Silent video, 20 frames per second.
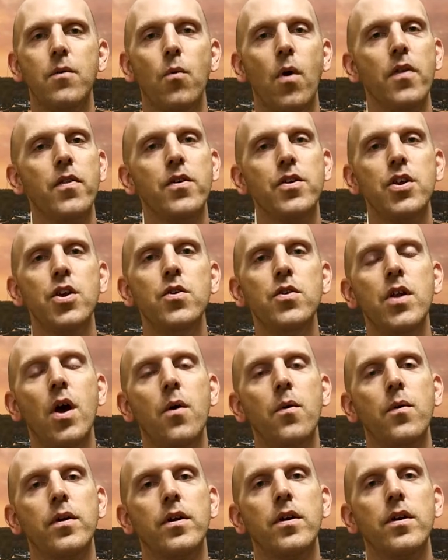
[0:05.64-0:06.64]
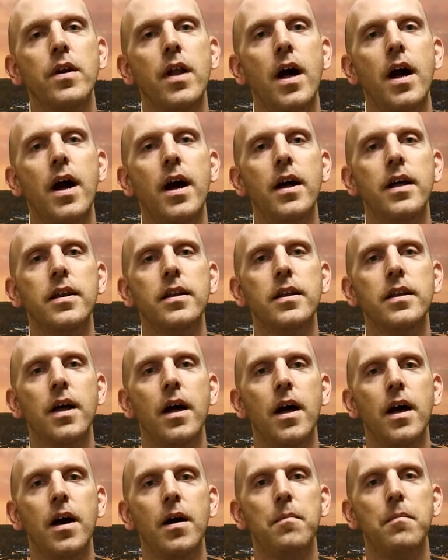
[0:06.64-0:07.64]
whether you know it or not,
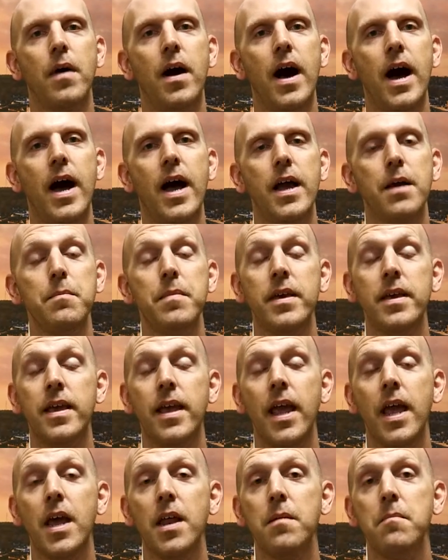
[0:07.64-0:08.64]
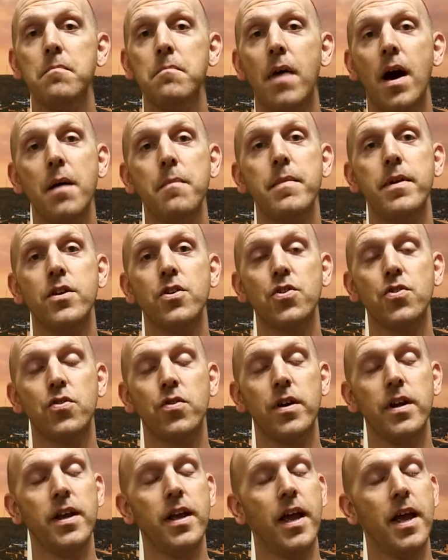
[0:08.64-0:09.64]
I began my
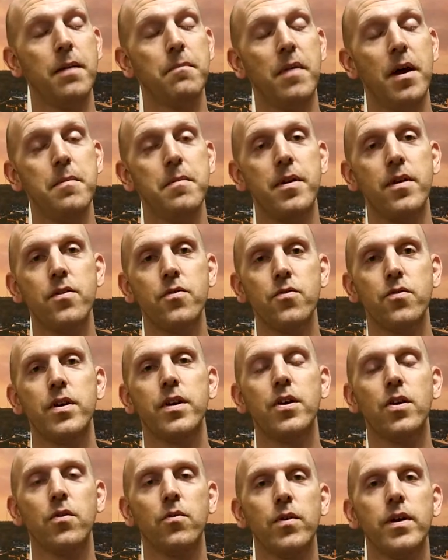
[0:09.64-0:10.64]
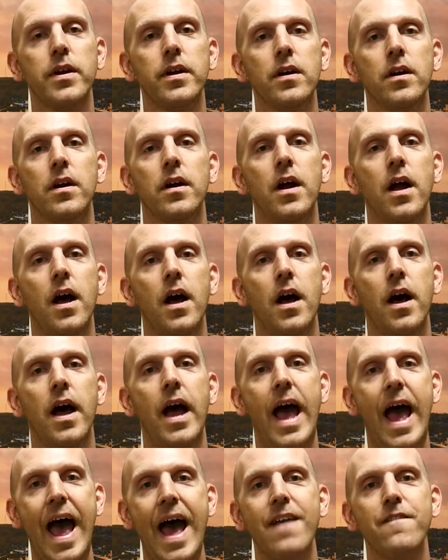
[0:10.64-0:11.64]
ministry and my ministry career
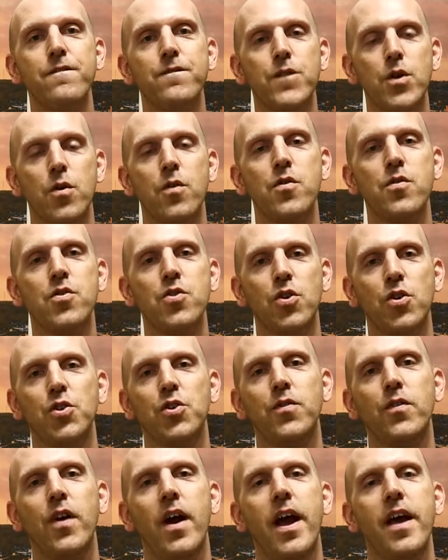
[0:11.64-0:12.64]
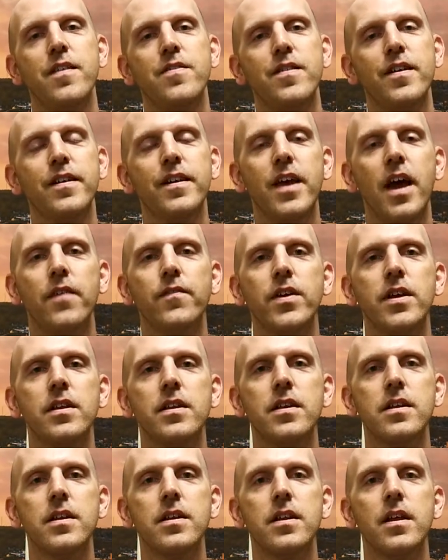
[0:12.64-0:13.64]
at First Church of Christ in
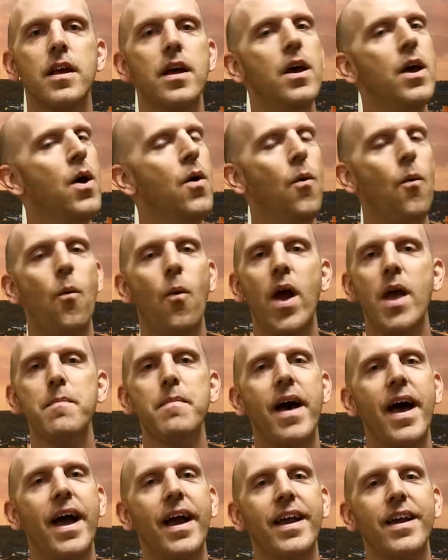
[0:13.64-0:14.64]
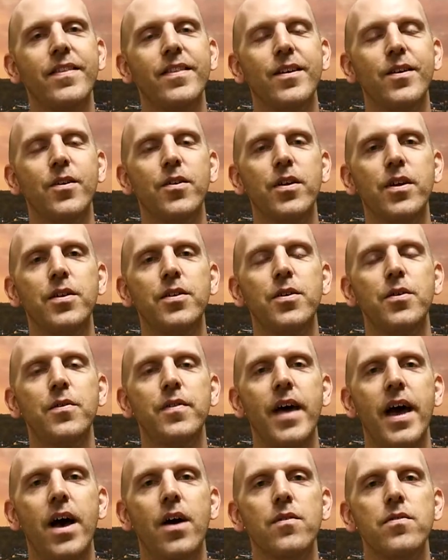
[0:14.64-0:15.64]
Covington way back in the early
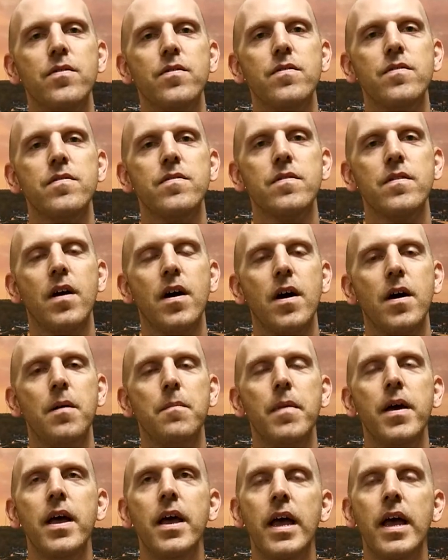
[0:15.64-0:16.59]
2000s.